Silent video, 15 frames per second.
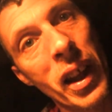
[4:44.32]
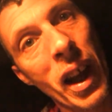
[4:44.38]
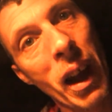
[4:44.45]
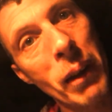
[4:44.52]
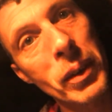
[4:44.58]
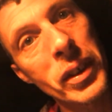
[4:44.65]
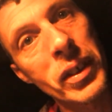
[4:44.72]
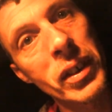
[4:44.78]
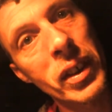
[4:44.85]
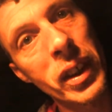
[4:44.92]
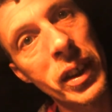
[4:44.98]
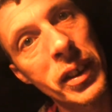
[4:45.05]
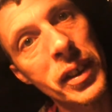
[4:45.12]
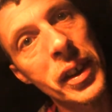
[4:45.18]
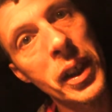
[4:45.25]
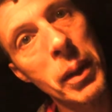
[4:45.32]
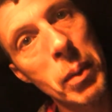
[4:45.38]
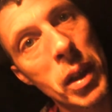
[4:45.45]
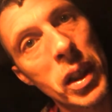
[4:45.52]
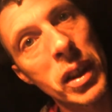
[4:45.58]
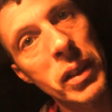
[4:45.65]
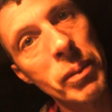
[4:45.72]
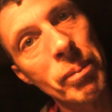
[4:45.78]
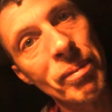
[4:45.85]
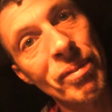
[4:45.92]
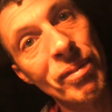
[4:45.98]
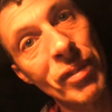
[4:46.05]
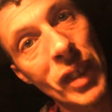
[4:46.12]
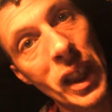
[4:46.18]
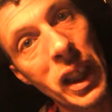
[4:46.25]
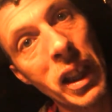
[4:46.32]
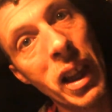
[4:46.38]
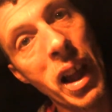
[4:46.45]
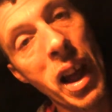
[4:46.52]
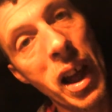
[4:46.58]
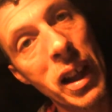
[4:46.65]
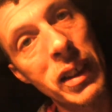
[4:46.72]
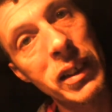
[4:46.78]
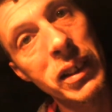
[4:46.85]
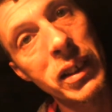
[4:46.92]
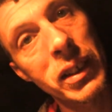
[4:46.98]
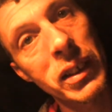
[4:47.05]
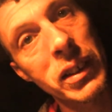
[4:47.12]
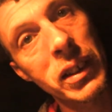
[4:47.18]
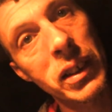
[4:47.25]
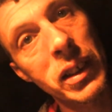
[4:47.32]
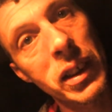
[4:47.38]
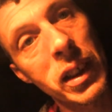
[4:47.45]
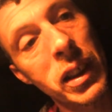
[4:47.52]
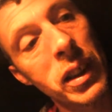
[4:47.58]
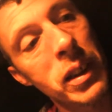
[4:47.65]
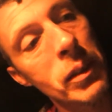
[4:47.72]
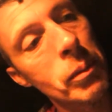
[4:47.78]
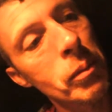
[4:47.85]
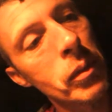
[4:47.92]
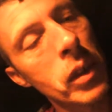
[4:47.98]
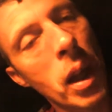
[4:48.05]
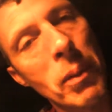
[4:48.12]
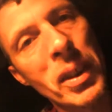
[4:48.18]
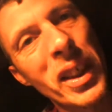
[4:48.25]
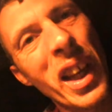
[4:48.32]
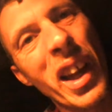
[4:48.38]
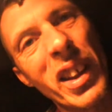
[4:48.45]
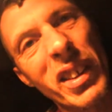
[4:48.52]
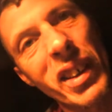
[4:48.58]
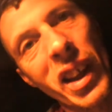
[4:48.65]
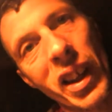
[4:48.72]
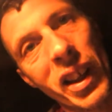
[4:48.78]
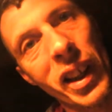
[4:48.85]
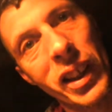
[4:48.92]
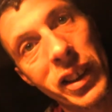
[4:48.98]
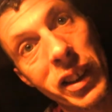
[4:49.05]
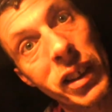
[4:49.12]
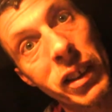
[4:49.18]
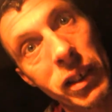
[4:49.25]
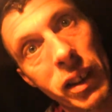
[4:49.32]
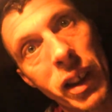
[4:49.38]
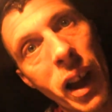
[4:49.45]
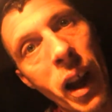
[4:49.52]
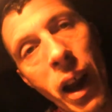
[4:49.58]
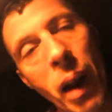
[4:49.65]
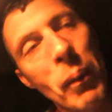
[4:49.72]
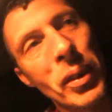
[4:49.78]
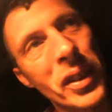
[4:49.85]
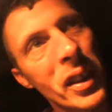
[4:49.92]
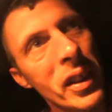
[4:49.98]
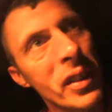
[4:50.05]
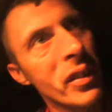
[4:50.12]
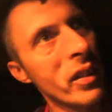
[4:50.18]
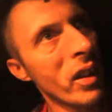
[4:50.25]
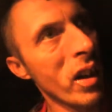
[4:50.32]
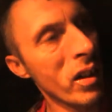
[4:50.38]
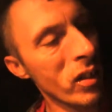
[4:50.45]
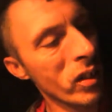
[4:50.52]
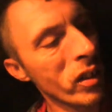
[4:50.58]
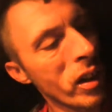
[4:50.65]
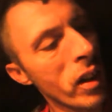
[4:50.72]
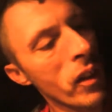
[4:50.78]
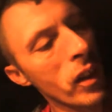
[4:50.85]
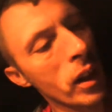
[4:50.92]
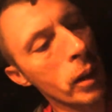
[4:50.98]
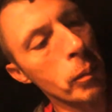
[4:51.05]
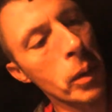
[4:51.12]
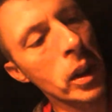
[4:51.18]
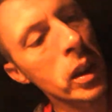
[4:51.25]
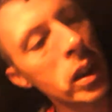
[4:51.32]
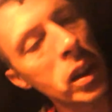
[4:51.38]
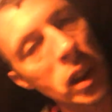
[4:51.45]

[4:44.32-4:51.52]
I would drink Zima a lot. Um, I mean, not, not like, I wasn't drunk or anything, but